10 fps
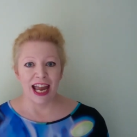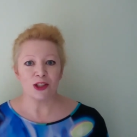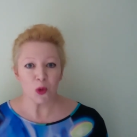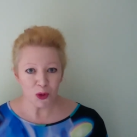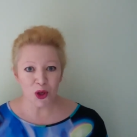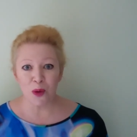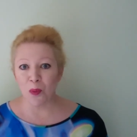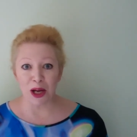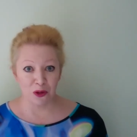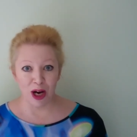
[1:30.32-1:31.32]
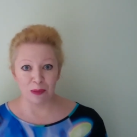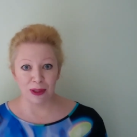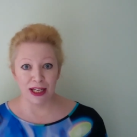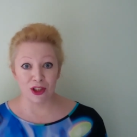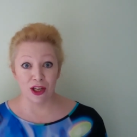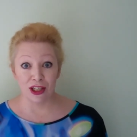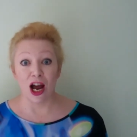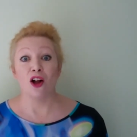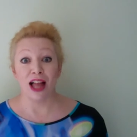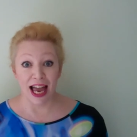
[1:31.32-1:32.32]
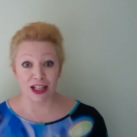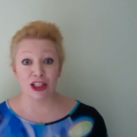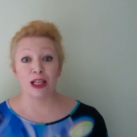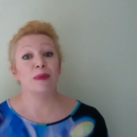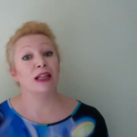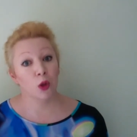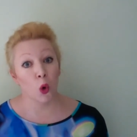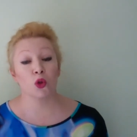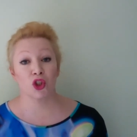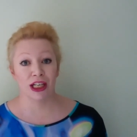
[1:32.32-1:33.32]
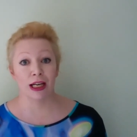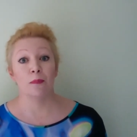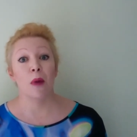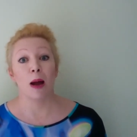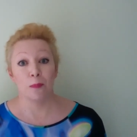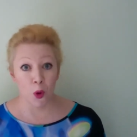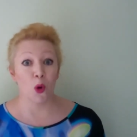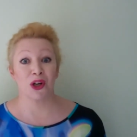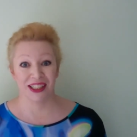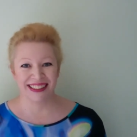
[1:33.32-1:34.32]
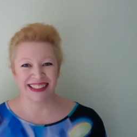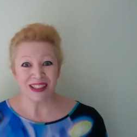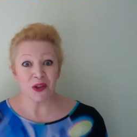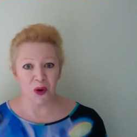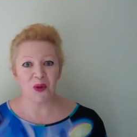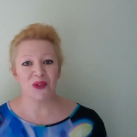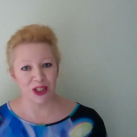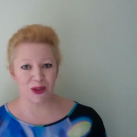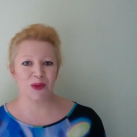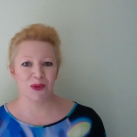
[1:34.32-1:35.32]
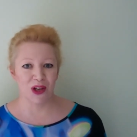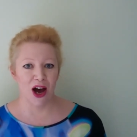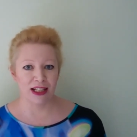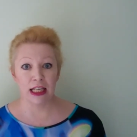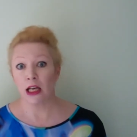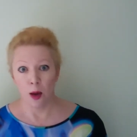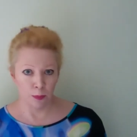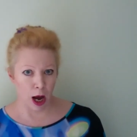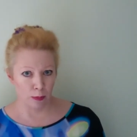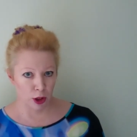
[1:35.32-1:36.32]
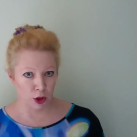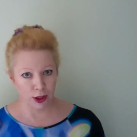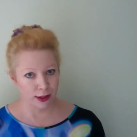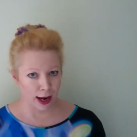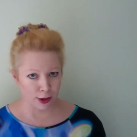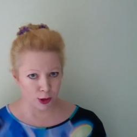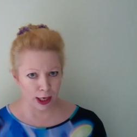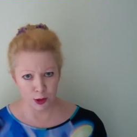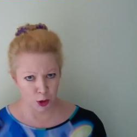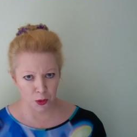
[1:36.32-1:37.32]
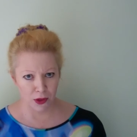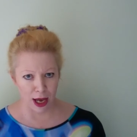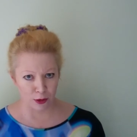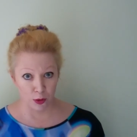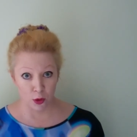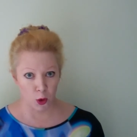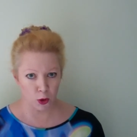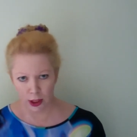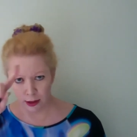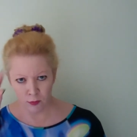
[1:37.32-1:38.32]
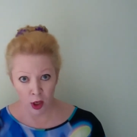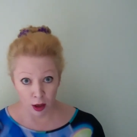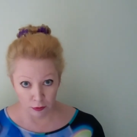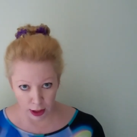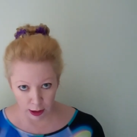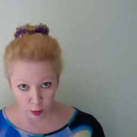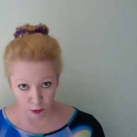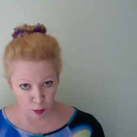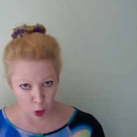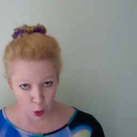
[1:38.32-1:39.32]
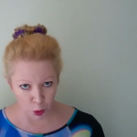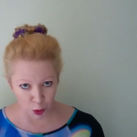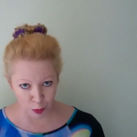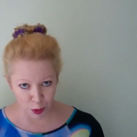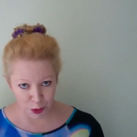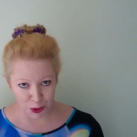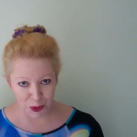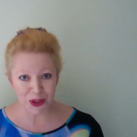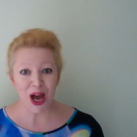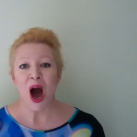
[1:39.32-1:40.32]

It's also my great pleasure that I'll actually be launching my book called Digital Dieting, published in Ashgate 2013, available from all good bookstores.